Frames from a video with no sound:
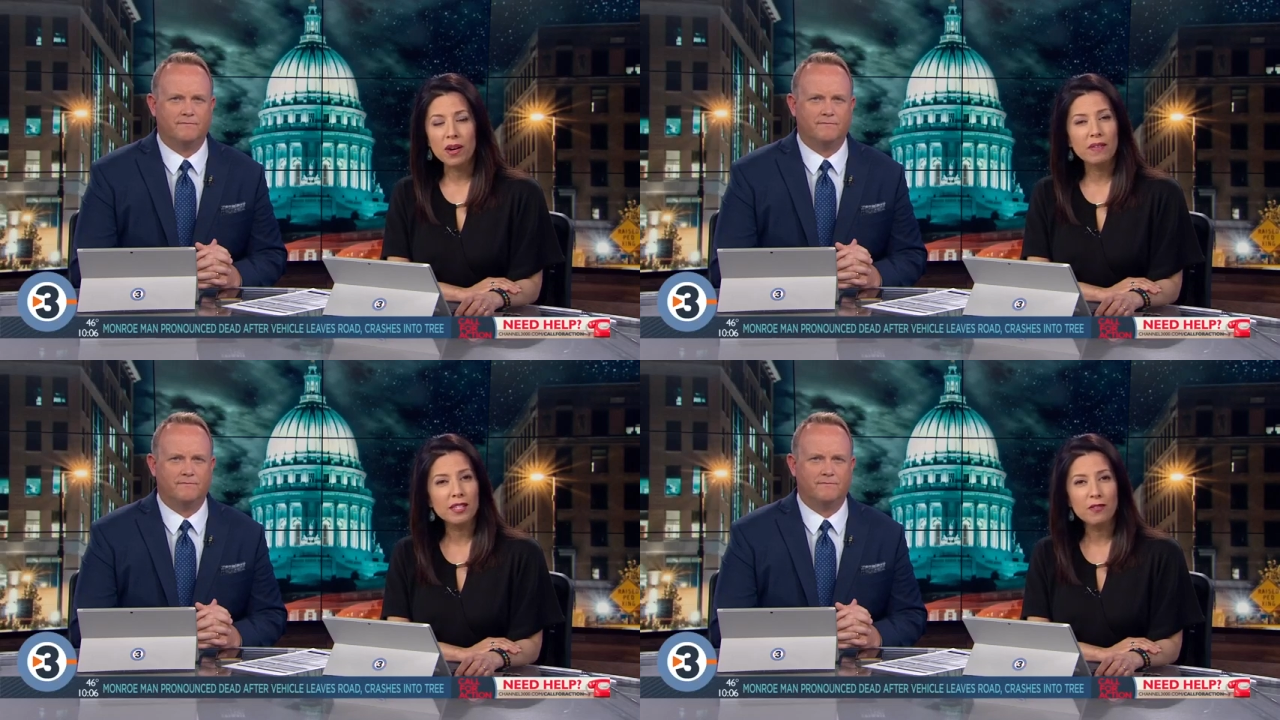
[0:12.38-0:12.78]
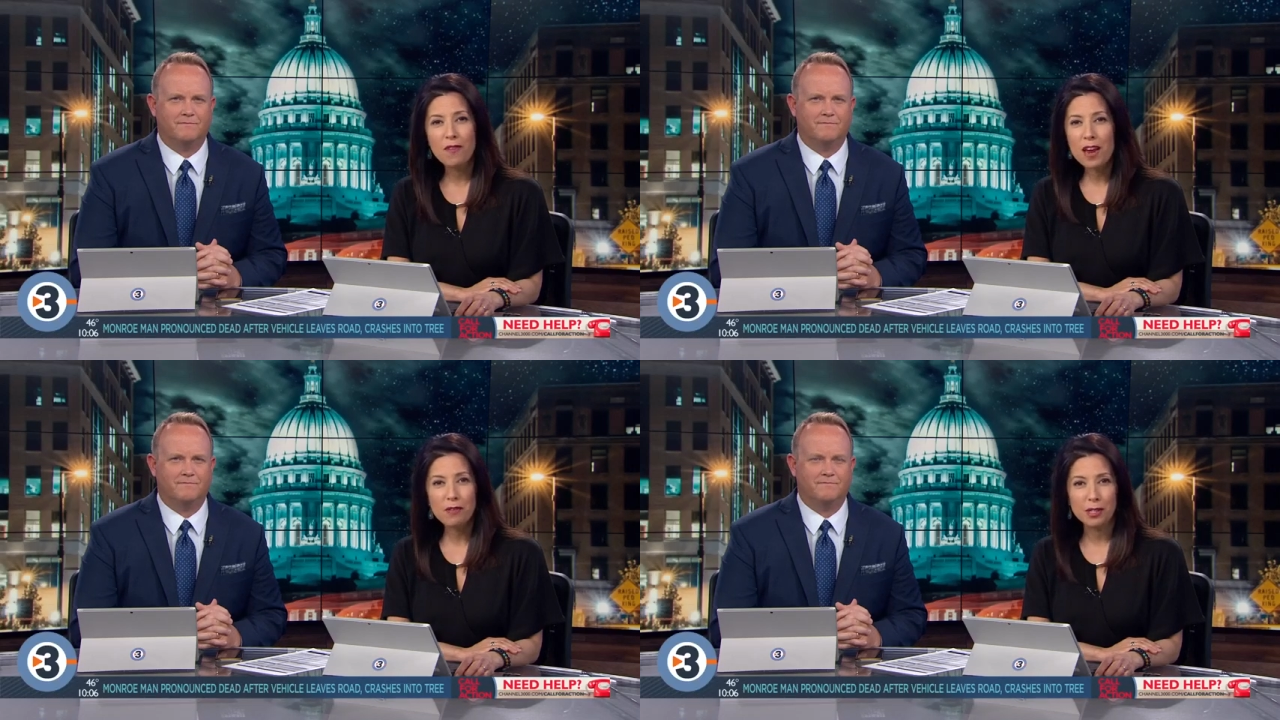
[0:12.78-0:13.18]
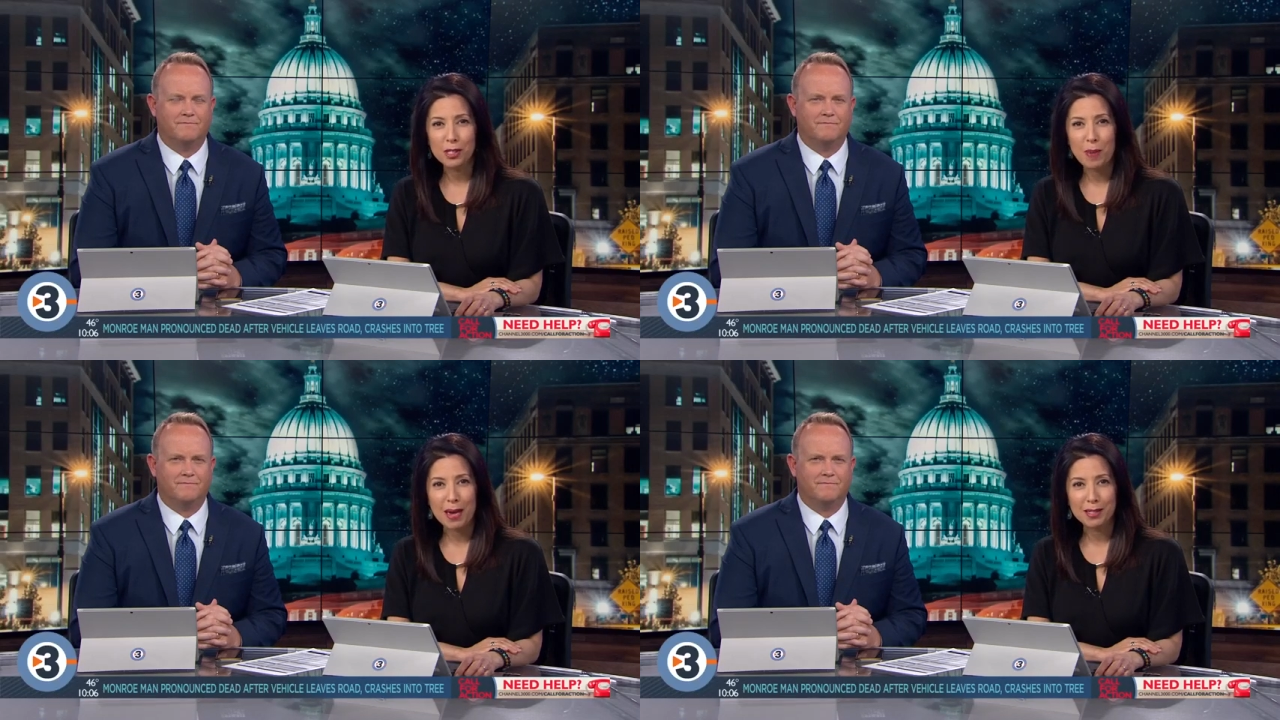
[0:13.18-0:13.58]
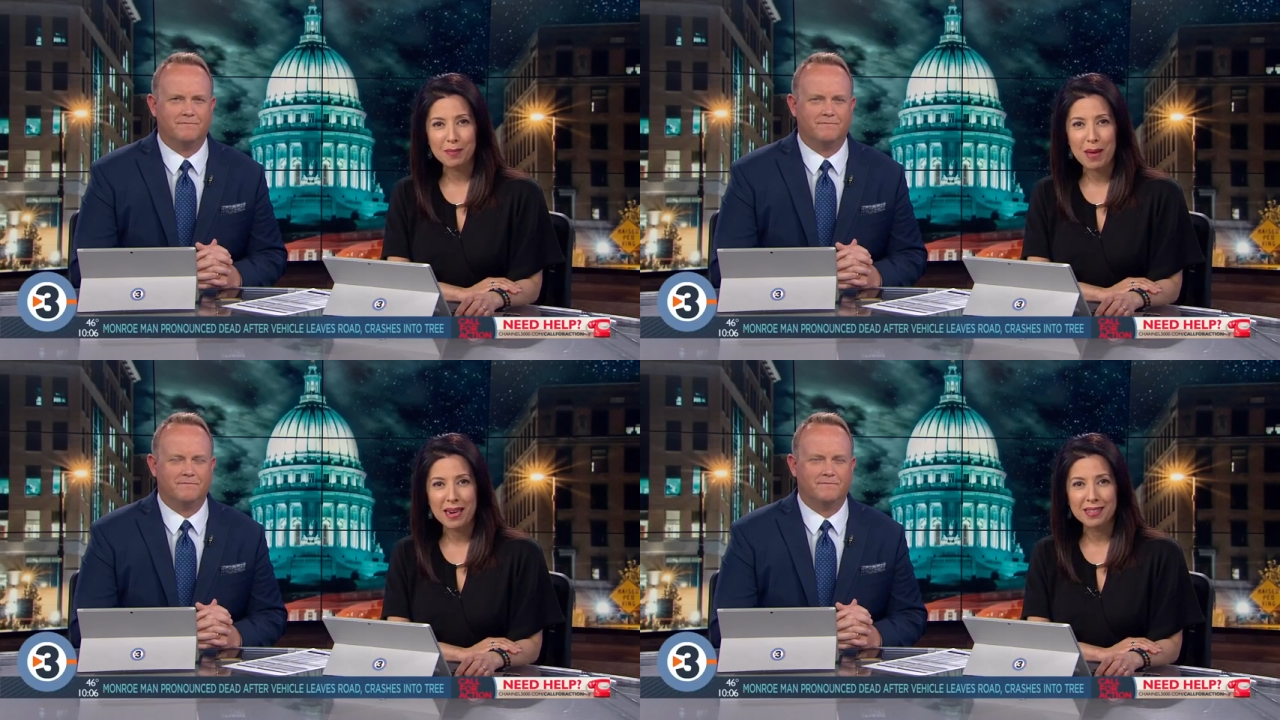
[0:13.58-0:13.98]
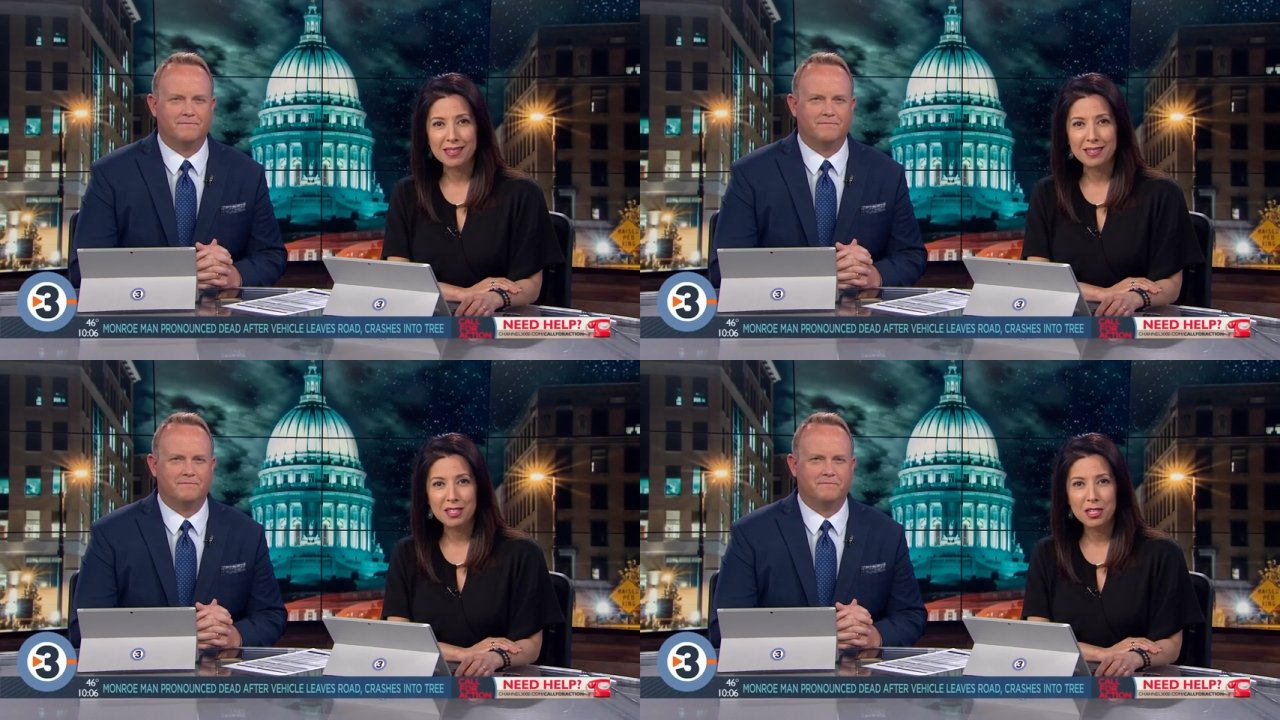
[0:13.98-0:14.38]
Speaker 1: one of his favorite spots in
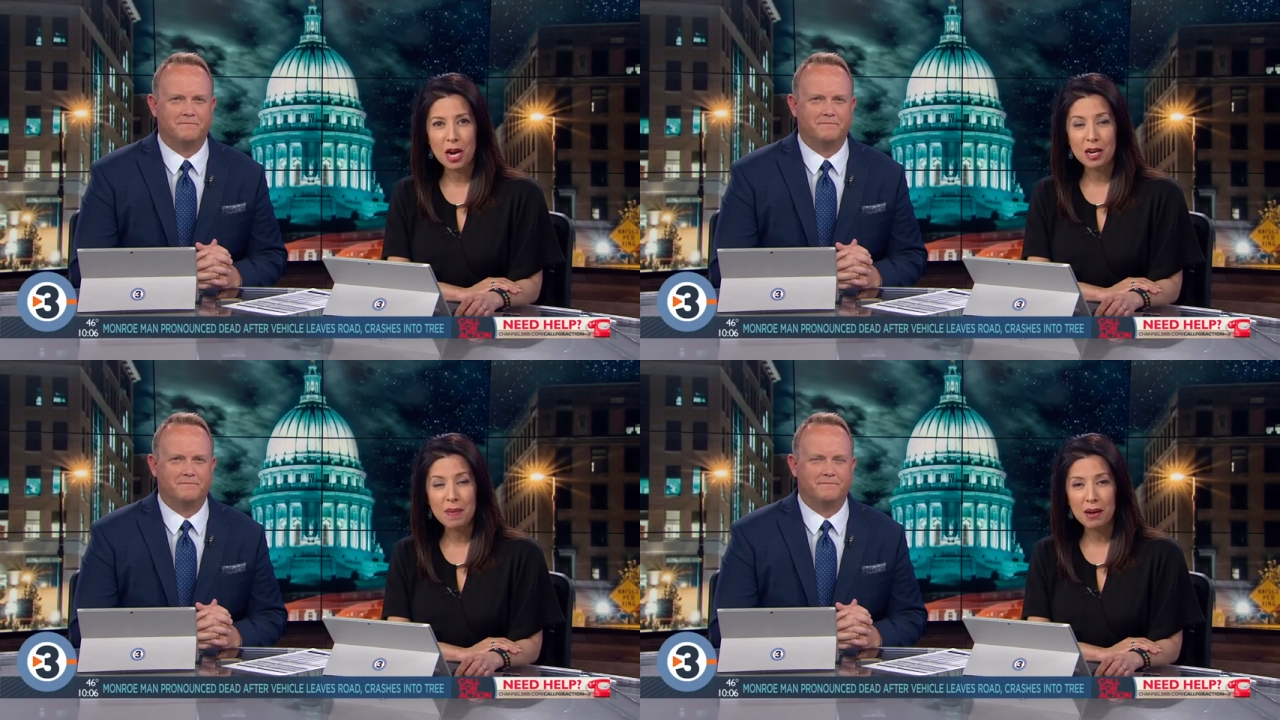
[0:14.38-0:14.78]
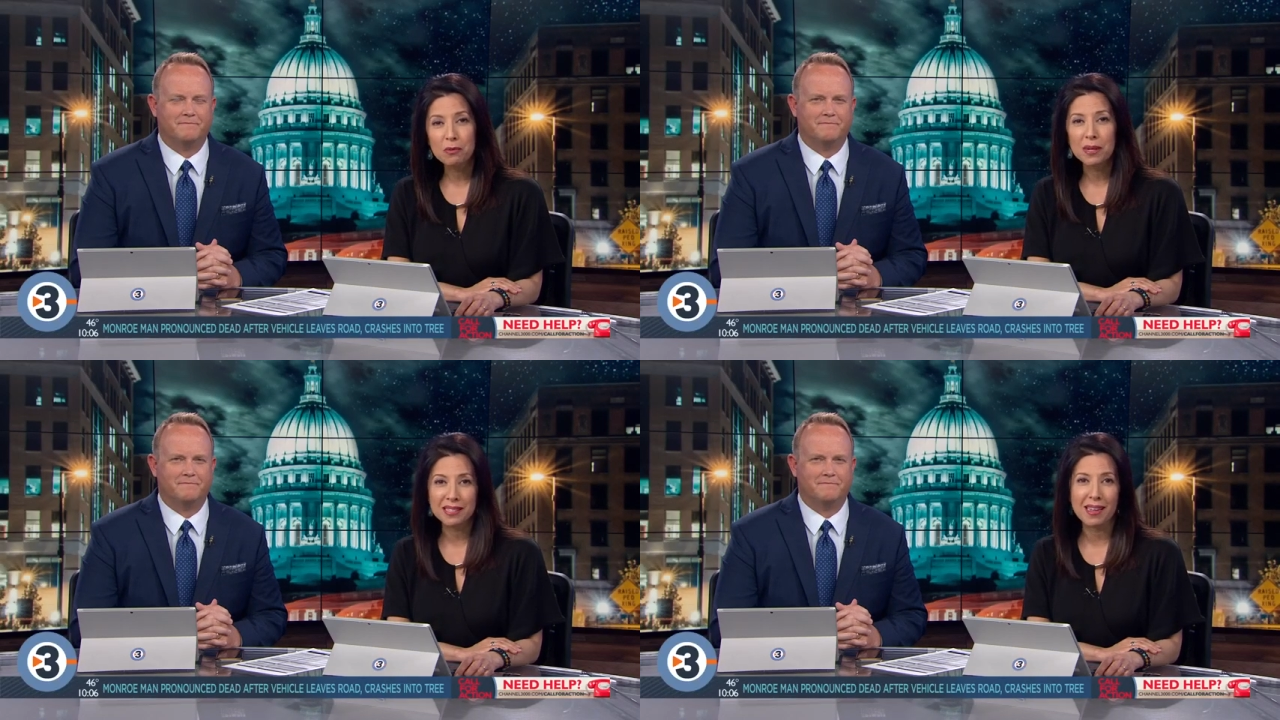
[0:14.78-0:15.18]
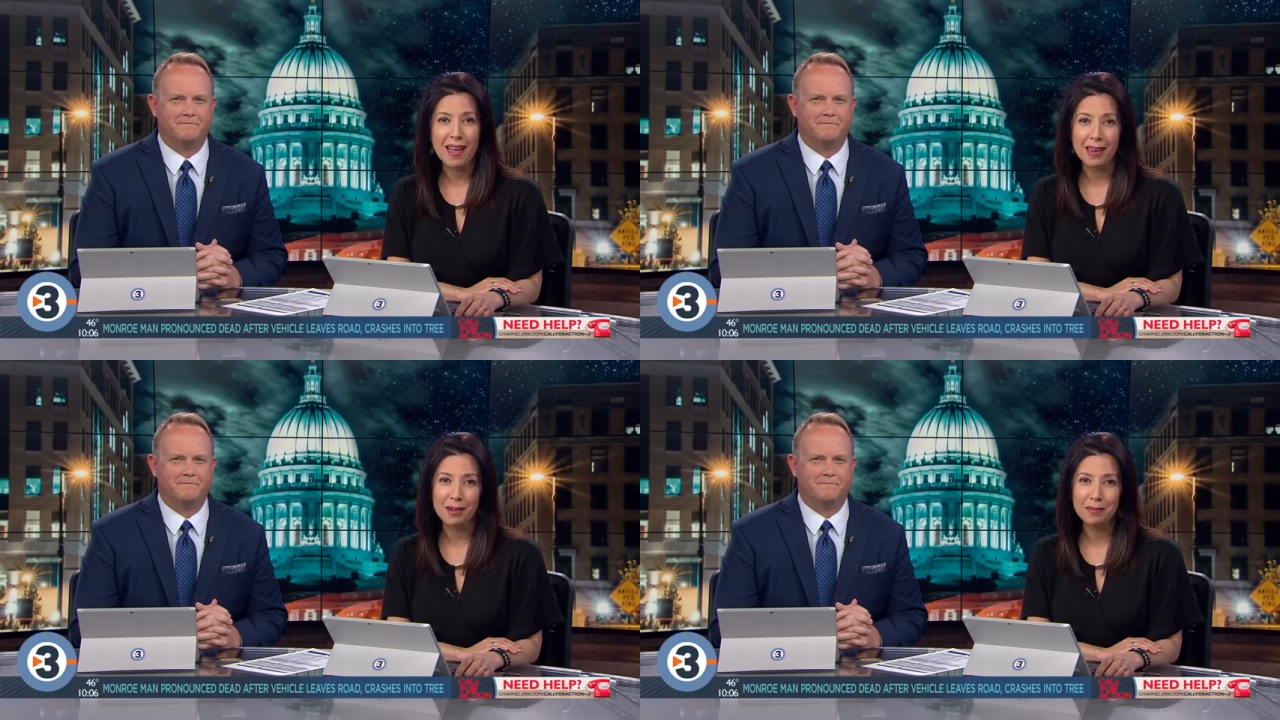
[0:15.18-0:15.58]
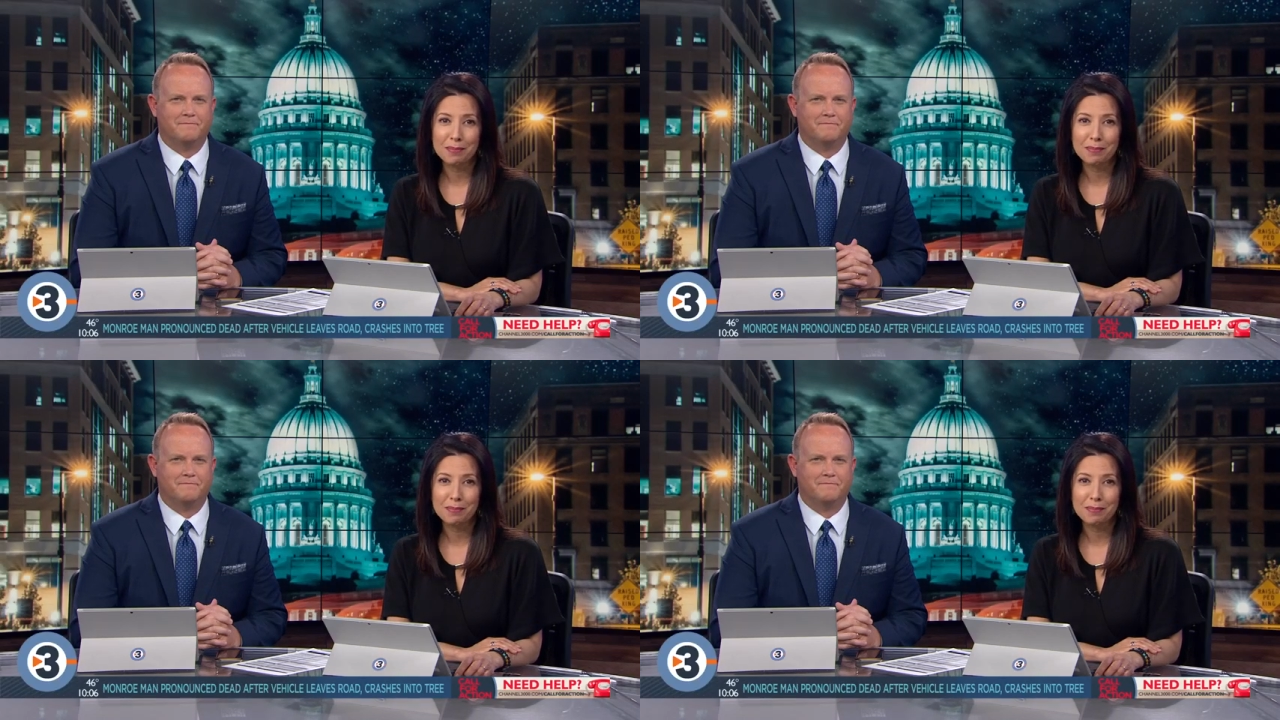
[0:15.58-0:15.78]
Madison to talk about what's ahead.